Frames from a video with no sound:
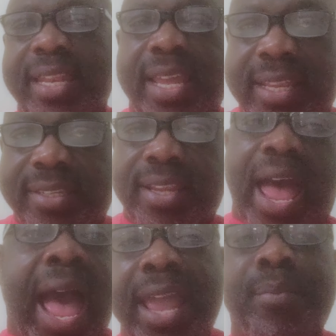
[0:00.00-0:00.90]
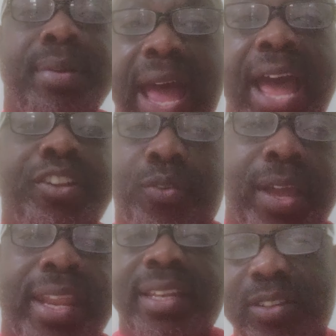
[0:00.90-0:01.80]
this I am not
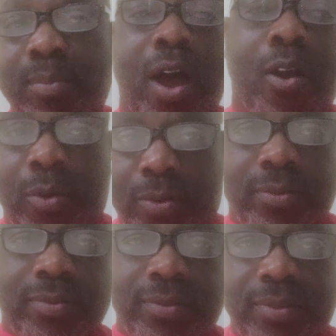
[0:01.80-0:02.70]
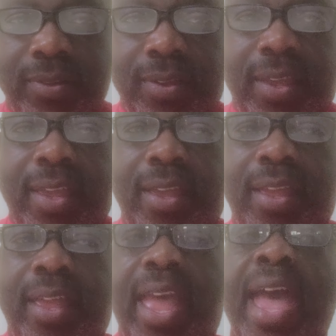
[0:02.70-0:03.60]
trading tomorrow
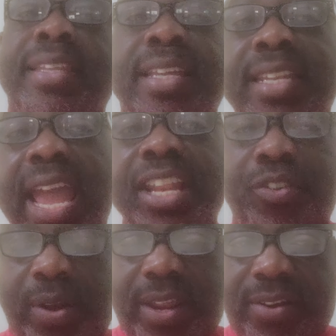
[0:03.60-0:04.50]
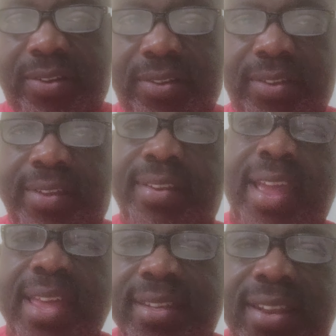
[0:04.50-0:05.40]
as a day trader.
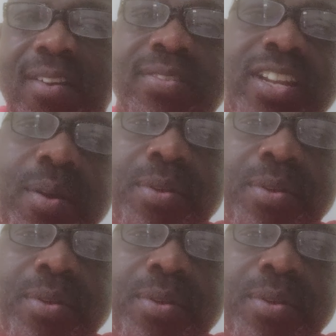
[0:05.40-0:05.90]
Now, as a long term